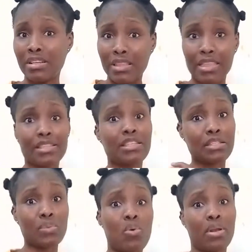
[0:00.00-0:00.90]
this
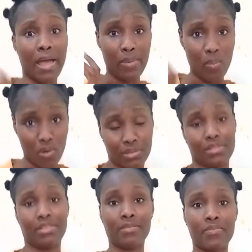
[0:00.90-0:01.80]
is what I
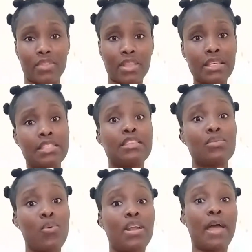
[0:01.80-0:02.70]
want. This
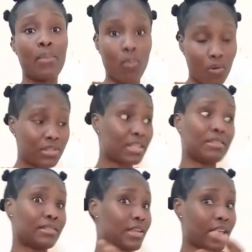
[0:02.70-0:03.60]
is what I want,
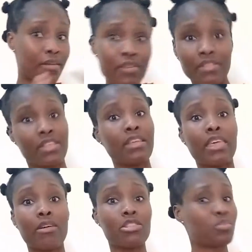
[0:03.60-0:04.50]
and
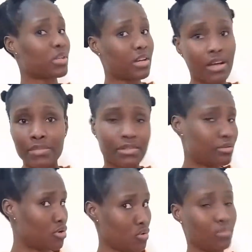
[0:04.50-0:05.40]
everything else
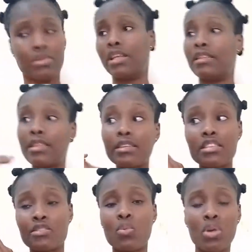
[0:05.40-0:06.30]
becomes no, and
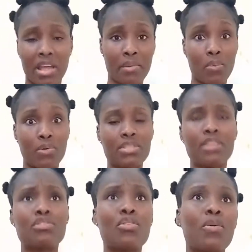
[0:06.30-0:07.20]
this is what I want.
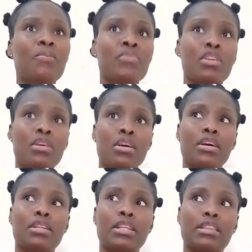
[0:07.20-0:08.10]
And so
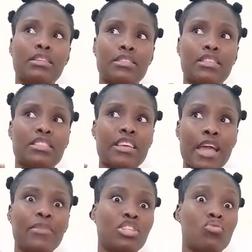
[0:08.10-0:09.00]
the
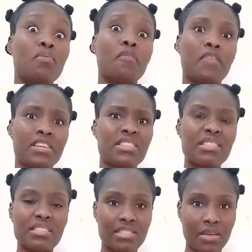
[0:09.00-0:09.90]
time that you invest
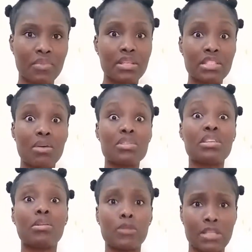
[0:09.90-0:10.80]
in something
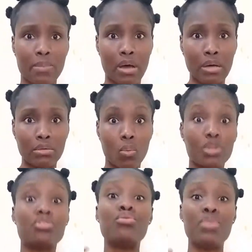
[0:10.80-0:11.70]
tells a lot about
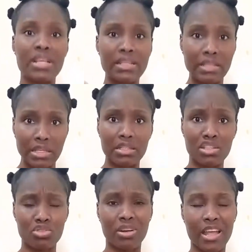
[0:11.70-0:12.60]
what you really need
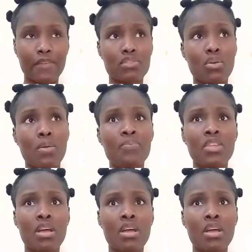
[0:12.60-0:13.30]
in your life. So